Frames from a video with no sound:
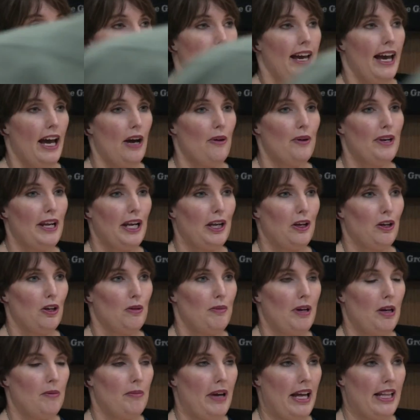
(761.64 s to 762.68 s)
How would I go
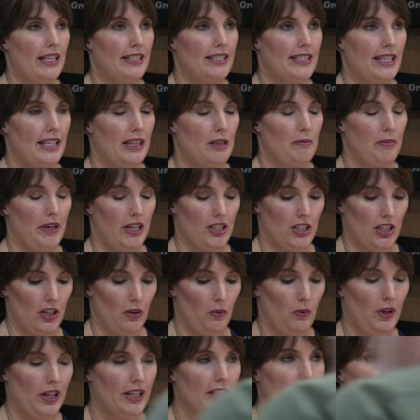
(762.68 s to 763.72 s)
about balancing the budget?
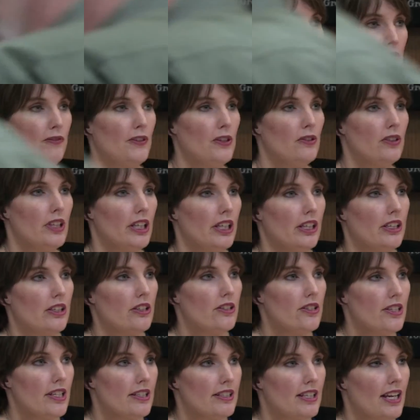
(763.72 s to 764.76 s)
Well, it's been a few
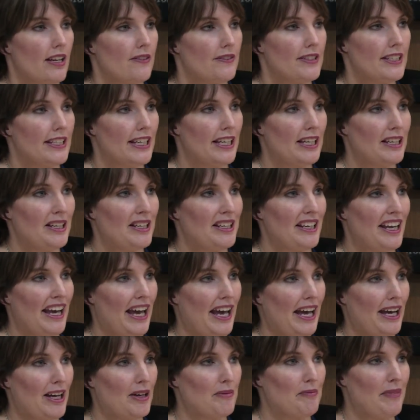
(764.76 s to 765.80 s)
years since I've seen
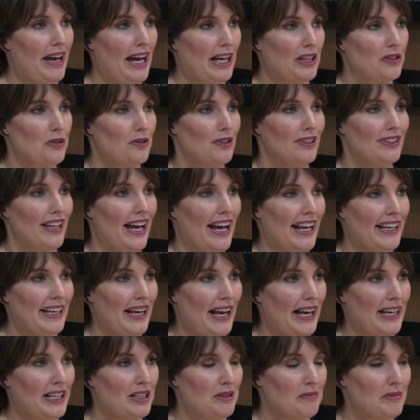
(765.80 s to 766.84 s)
actual line
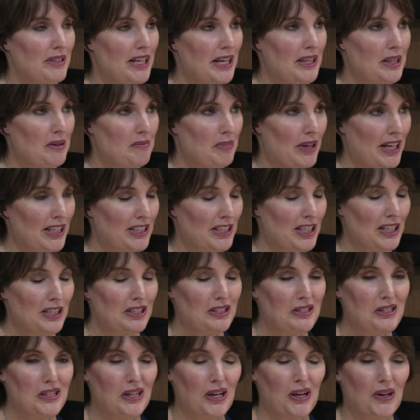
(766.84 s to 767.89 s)
items on the budget,
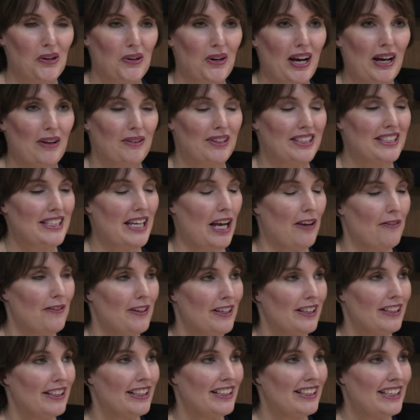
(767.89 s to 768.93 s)
so I would
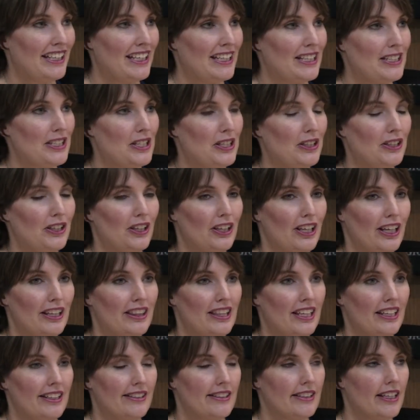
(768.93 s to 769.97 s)
definitely need to look at
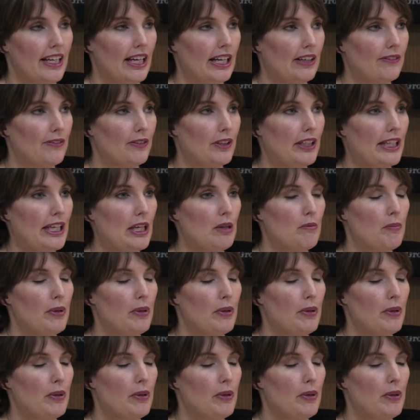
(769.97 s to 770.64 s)
things carefully.